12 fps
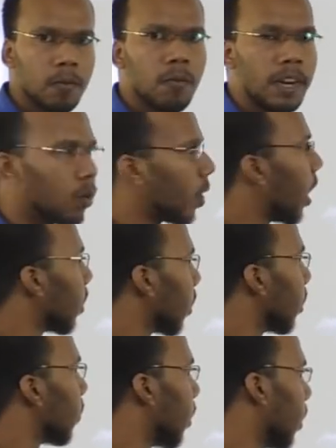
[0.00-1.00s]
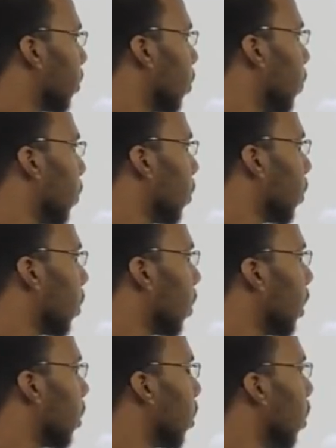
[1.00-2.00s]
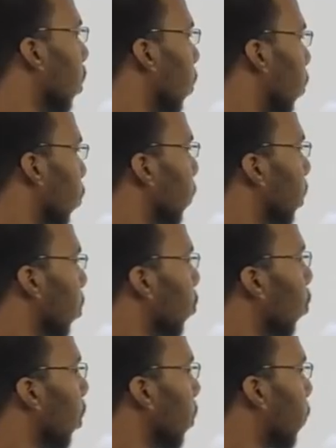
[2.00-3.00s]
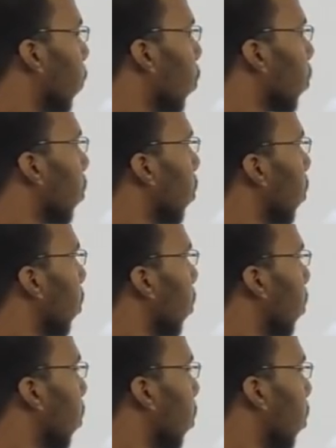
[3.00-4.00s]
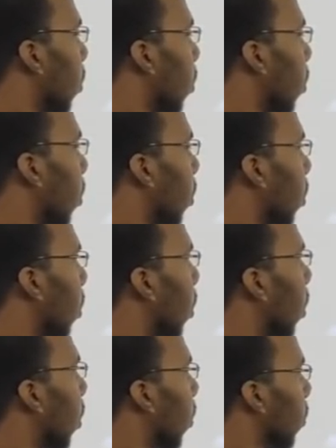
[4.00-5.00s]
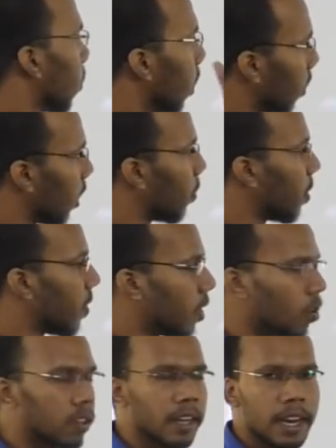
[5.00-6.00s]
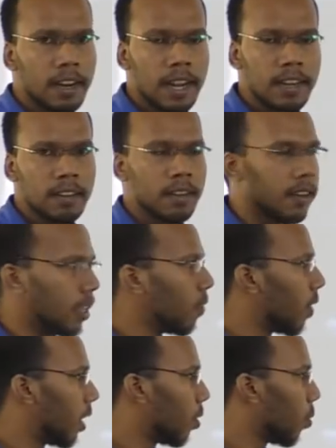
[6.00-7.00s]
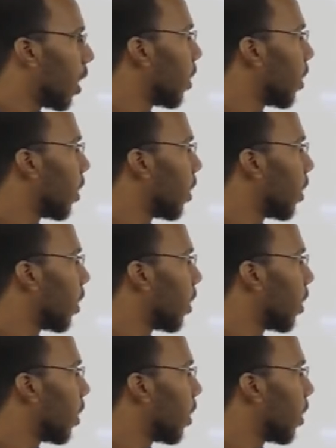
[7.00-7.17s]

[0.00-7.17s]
1, 2 and 3 is the answer, right? So without going for third statement, we got the answer D, 1, 2